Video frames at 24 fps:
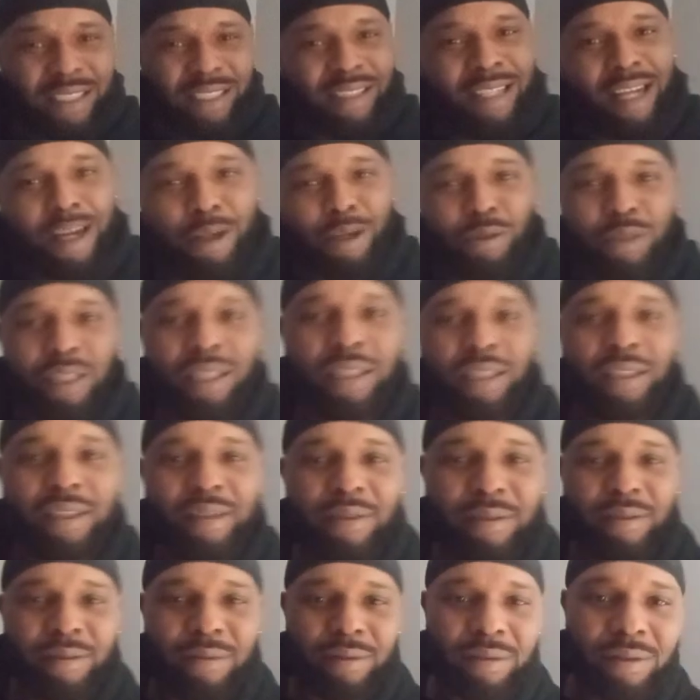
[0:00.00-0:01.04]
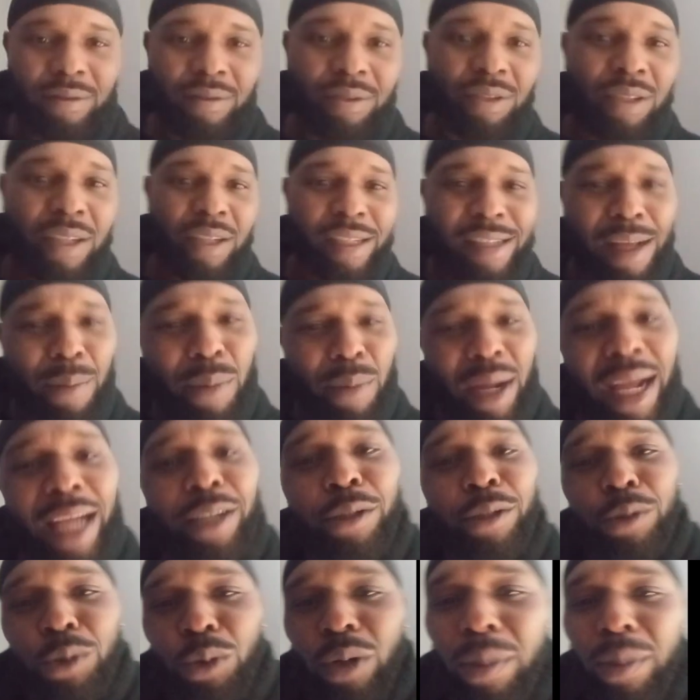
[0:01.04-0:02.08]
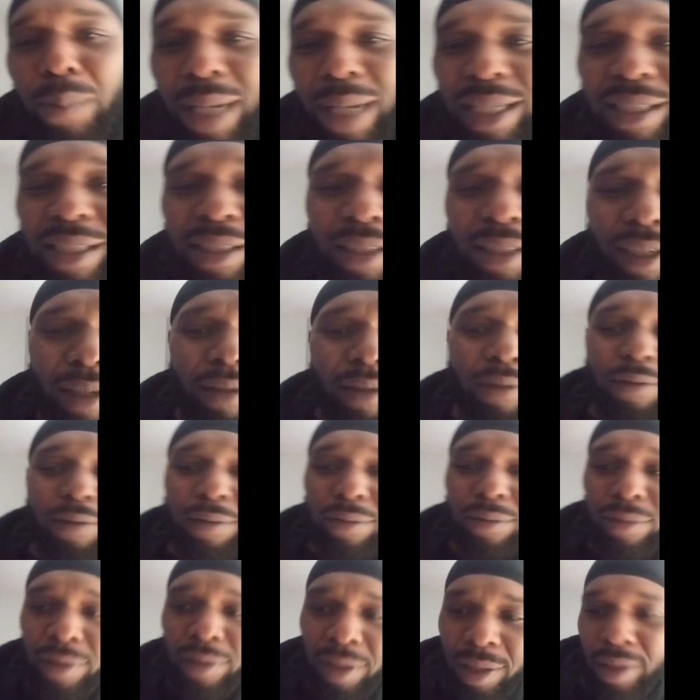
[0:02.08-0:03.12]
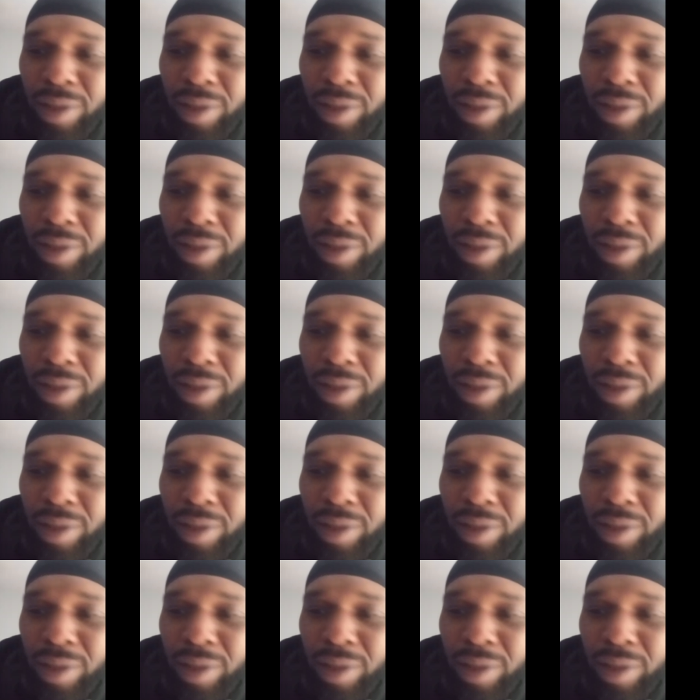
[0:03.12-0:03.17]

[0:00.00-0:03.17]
it's all good, because I might have to do it myself.